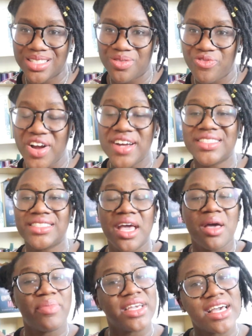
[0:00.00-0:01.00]
one
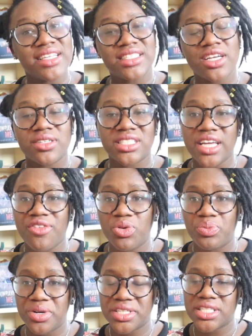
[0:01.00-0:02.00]
first because there are several
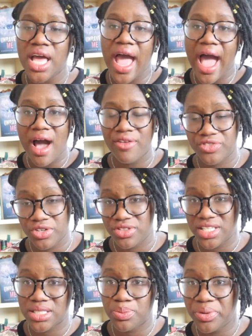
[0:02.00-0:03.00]
books after
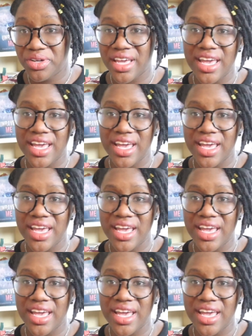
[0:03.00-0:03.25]
this book,